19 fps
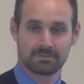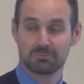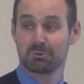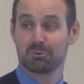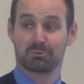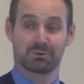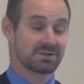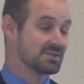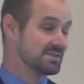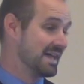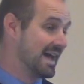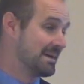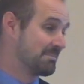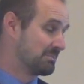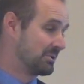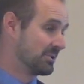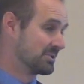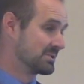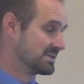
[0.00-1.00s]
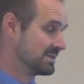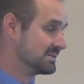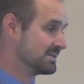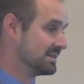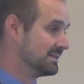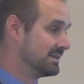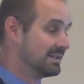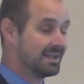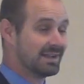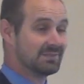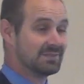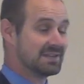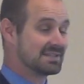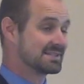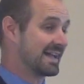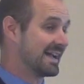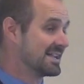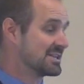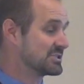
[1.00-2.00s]
Well, where's that person today? At
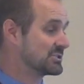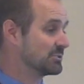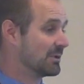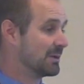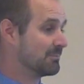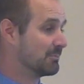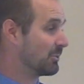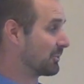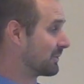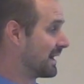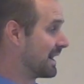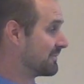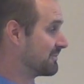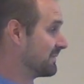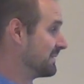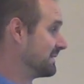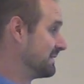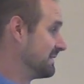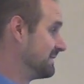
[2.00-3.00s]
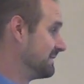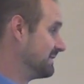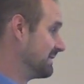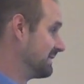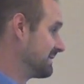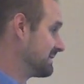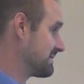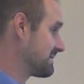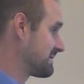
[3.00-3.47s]
least I show up more often than you.